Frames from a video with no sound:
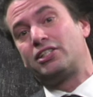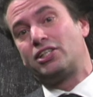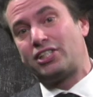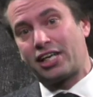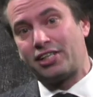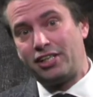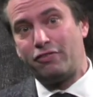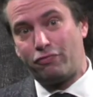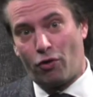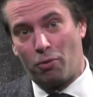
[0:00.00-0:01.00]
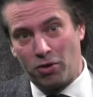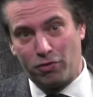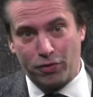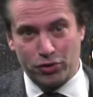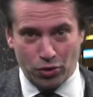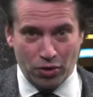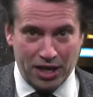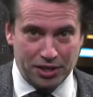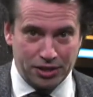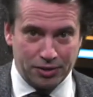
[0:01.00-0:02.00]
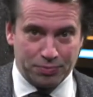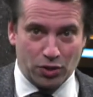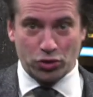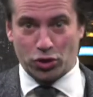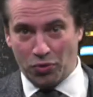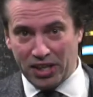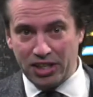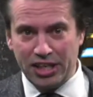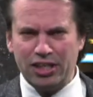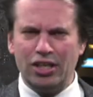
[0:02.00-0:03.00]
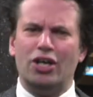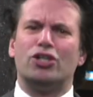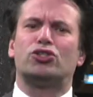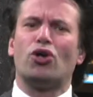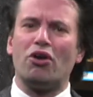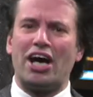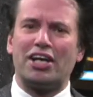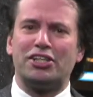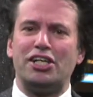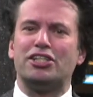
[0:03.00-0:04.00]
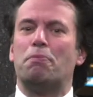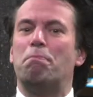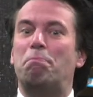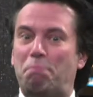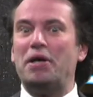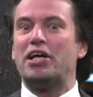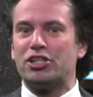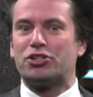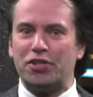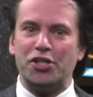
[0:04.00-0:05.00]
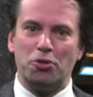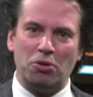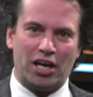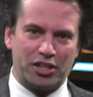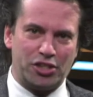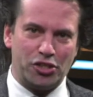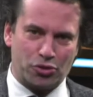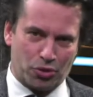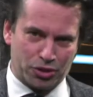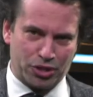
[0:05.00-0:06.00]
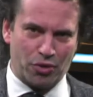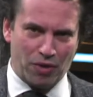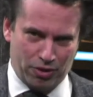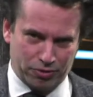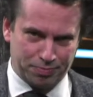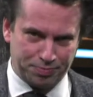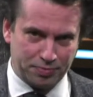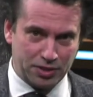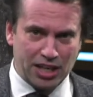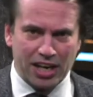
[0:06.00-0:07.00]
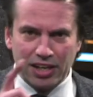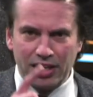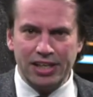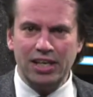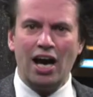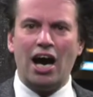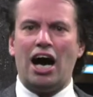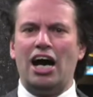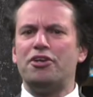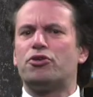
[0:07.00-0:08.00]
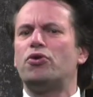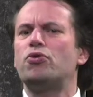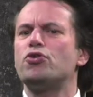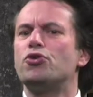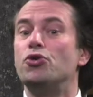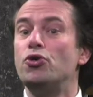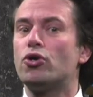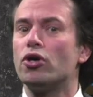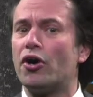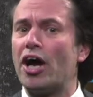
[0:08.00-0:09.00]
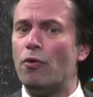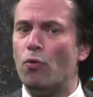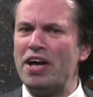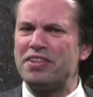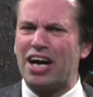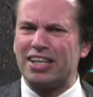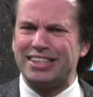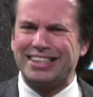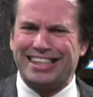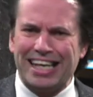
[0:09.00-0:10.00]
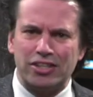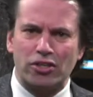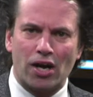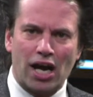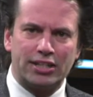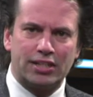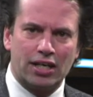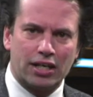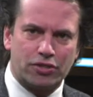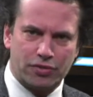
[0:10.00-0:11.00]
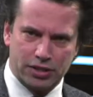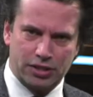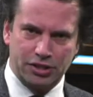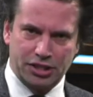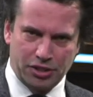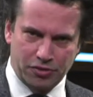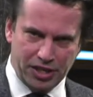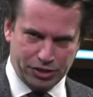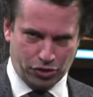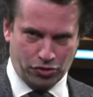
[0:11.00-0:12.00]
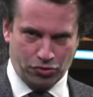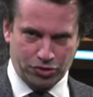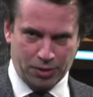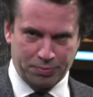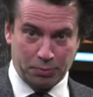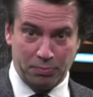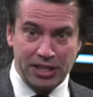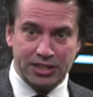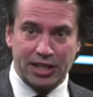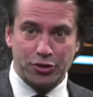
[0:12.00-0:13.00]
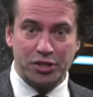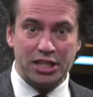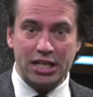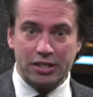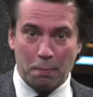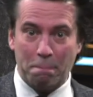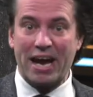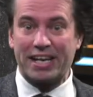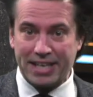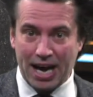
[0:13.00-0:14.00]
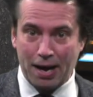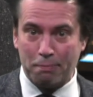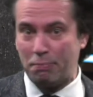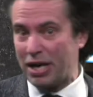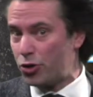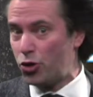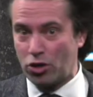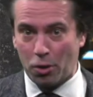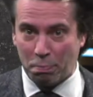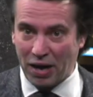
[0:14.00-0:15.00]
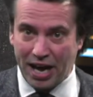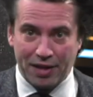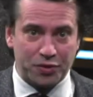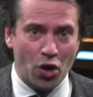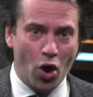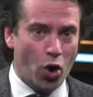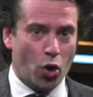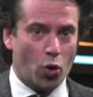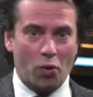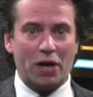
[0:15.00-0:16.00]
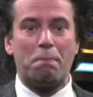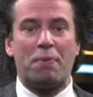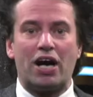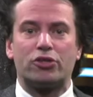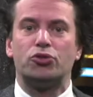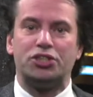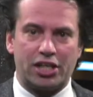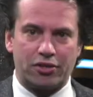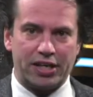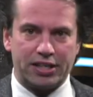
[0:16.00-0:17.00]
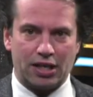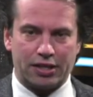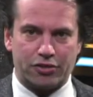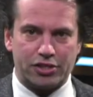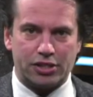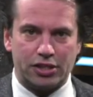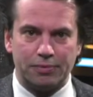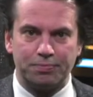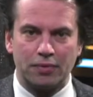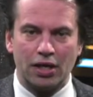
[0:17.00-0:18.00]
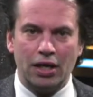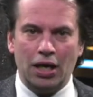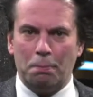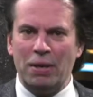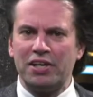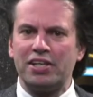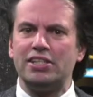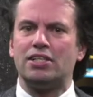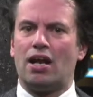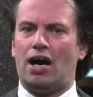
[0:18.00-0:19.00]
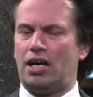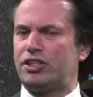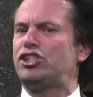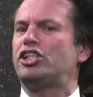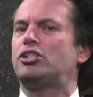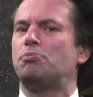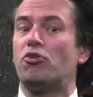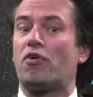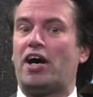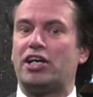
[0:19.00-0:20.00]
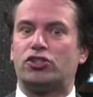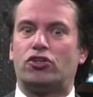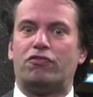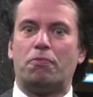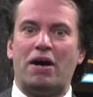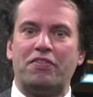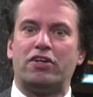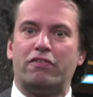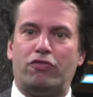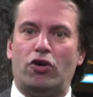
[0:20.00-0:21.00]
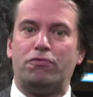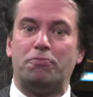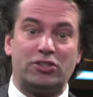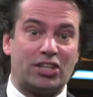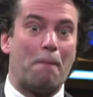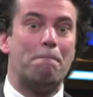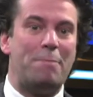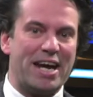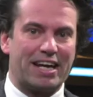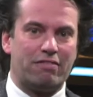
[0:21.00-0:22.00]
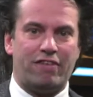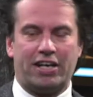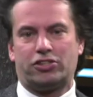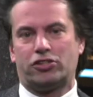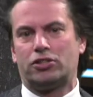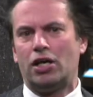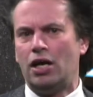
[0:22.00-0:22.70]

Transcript: a secondary form of solar energy. Consequently, solar energy is the biggest renewable energy source around. Secondly, hydro, nuclear and wind are centralized electricity generation concepts. It means that you need a big dam, big nuclear plant or wind park to generate electricity. Building these large systems requires governmental involvements and big investors.